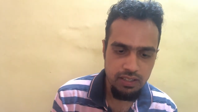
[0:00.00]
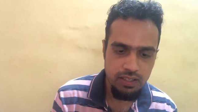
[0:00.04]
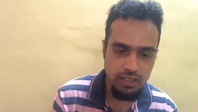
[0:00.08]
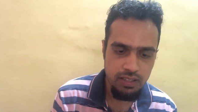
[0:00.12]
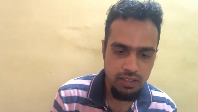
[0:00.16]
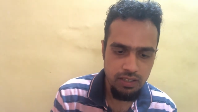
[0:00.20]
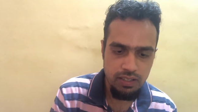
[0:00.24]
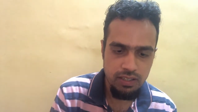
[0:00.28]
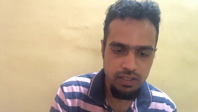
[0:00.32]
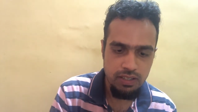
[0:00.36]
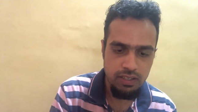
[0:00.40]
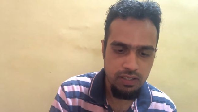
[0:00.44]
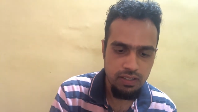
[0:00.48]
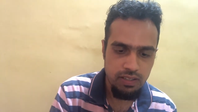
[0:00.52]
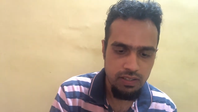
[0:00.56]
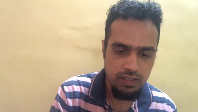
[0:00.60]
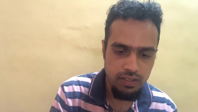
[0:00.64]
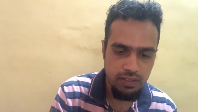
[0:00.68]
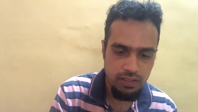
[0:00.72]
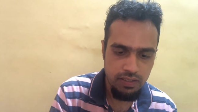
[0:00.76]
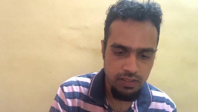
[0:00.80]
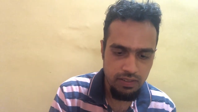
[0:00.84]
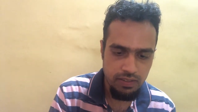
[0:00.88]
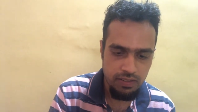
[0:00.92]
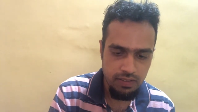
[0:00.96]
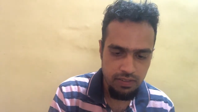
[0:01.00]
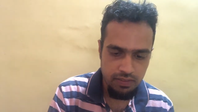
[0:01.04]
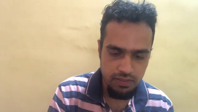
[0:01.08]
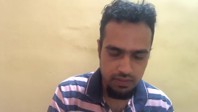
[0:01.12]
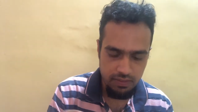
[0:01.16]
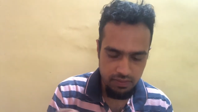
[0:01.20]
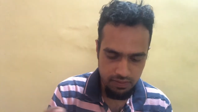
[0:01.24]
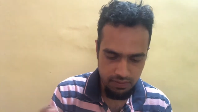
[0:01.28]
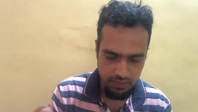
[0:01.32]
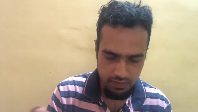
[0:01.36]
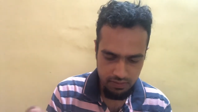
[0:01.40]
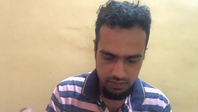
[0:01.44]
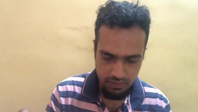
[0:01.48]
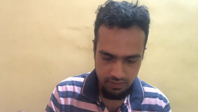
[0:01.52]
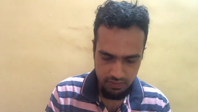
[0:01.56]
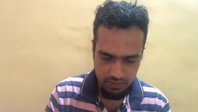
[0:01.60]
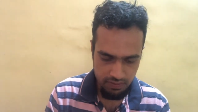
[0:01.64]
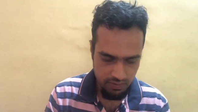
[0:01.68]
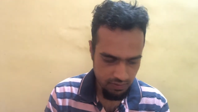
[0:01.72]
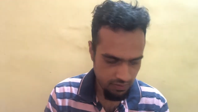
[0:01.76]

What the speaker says: (no one is talking)